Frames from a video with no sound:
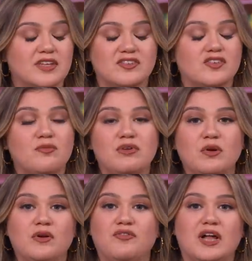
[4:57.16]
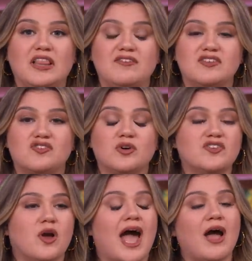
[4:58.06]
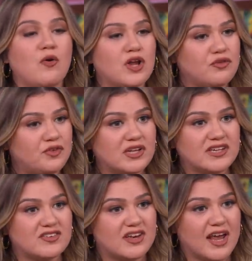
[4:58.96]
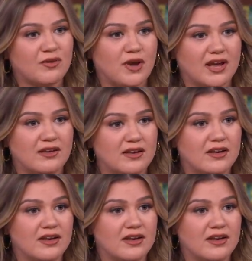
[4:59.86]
That's so beautiful. I love this story. So how are you feeling today, Red?